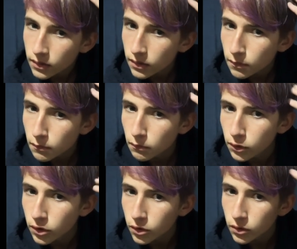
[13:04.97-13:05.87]

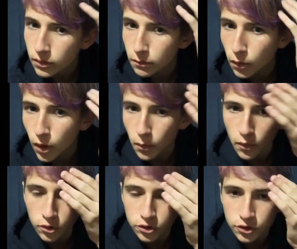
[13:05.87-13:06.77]
blue and
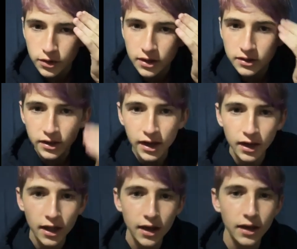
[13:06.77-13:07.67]
purple streaks. I kind of
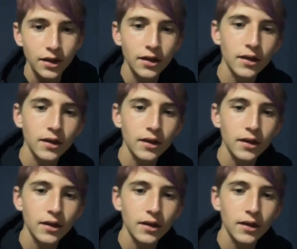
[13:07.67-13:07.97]
like it.